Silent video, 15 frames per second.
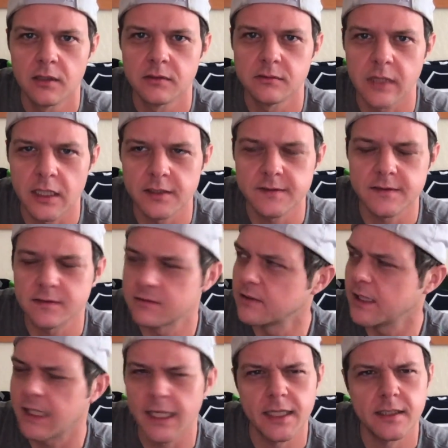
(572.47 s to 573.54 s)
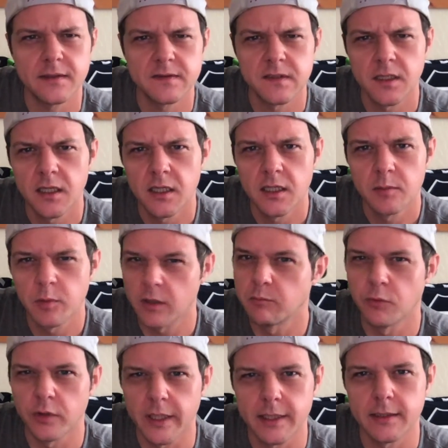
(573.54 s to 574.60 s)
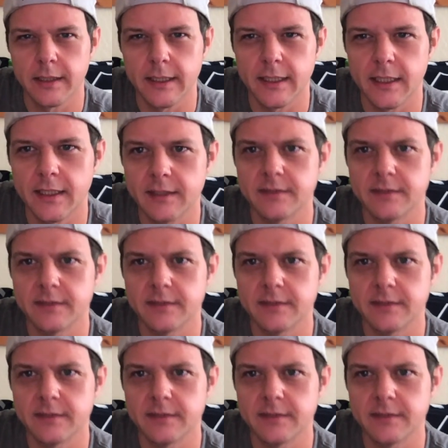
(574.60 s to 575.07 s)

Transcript: 90s, late 80s. Probably more like late 80s.